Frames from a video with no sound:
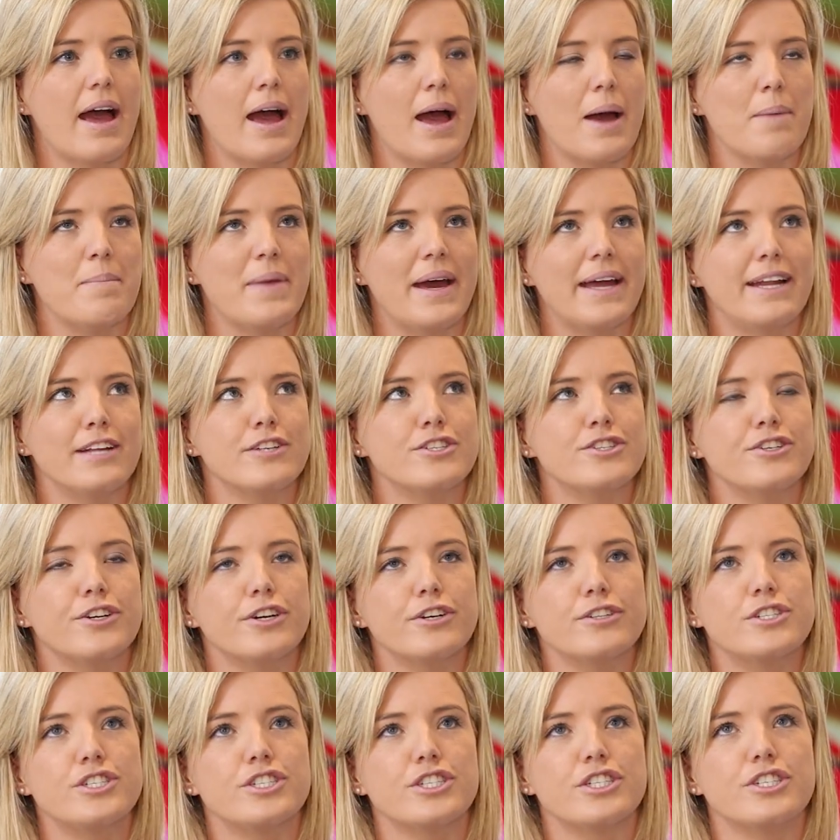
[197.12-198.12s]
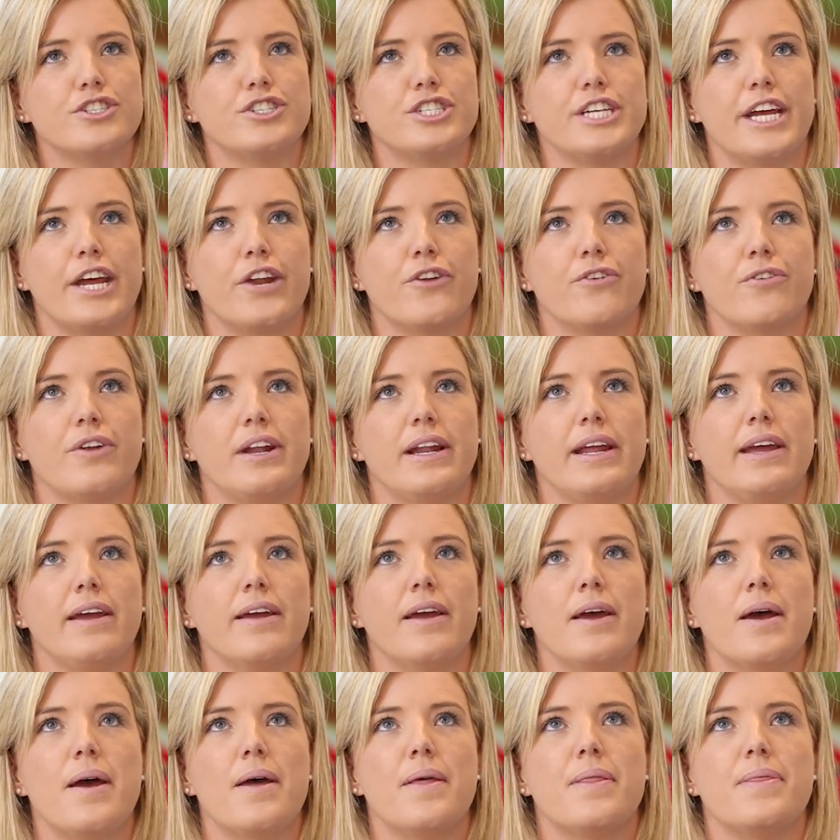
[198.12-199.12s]
And it's not just
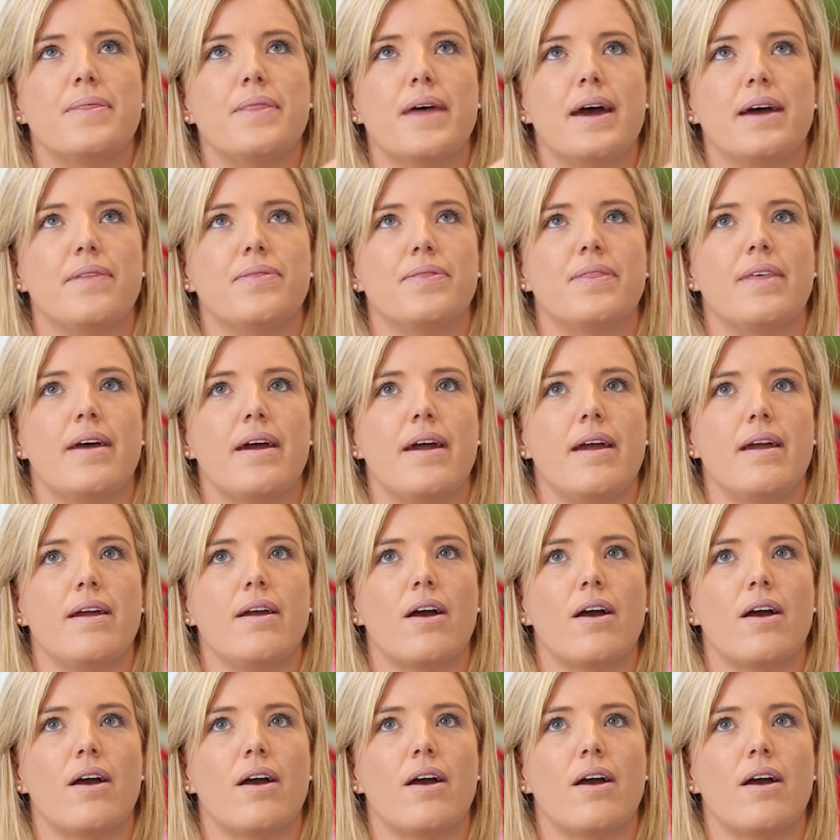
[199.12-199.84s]
generally that